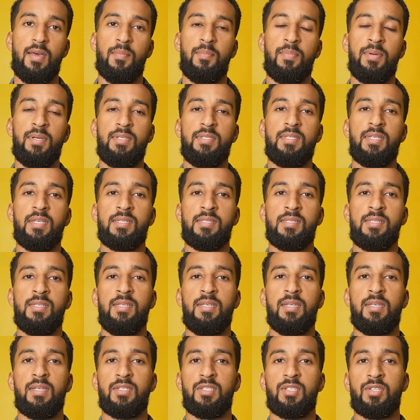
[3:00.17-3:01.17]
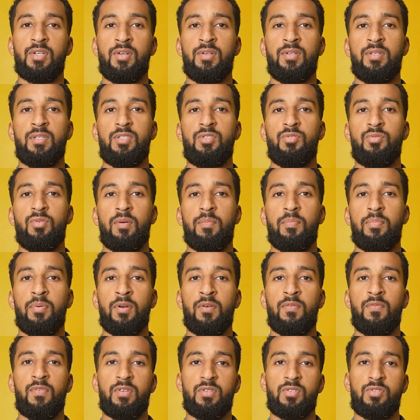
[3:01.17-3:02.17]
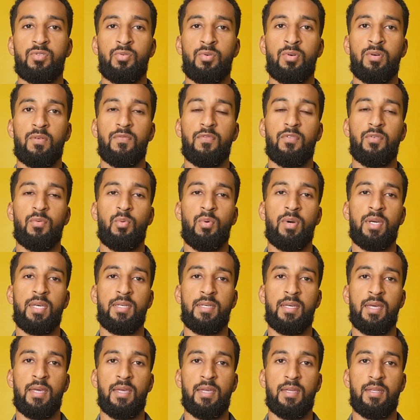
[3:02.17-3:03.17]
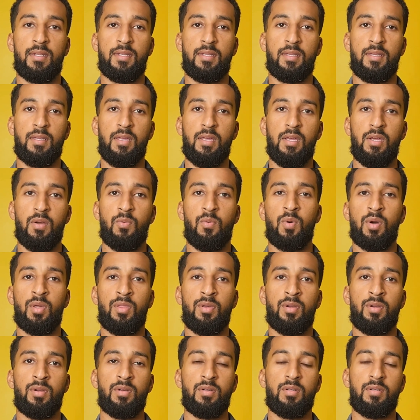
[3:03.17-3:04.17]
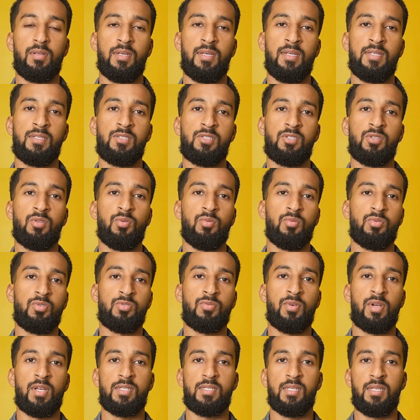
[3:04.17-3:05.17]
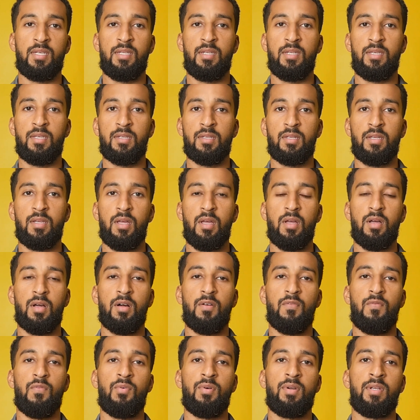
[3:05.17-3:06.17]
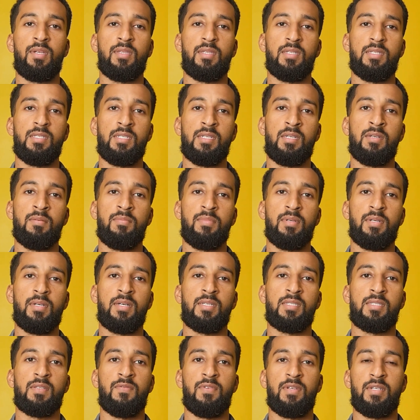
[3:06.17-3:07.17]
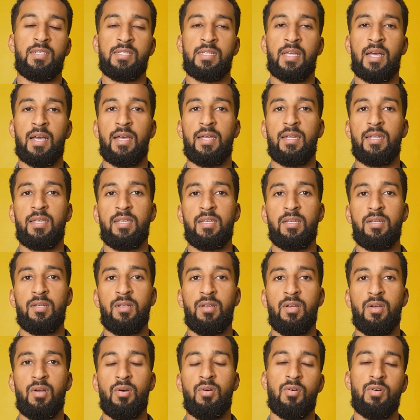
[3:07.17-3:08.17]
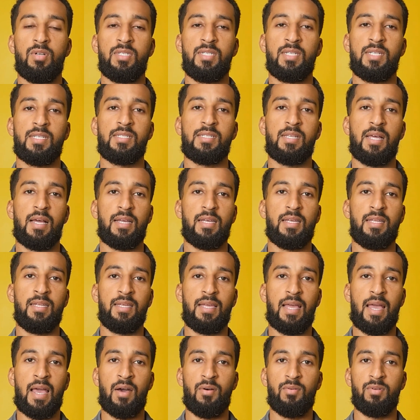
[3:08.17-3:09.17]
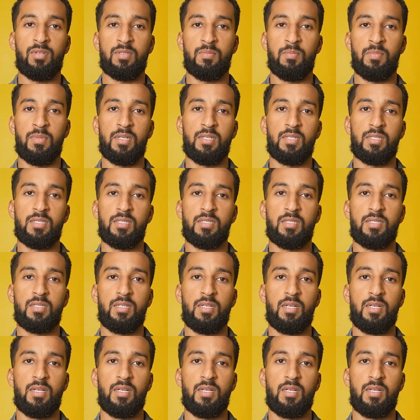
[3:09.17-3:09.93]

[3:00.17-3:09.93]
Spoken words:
PTSD can turn into a perfect storm for weight gain, whether it's through stress eating, avoiding the gym because of anxiety, or just not getting out as much.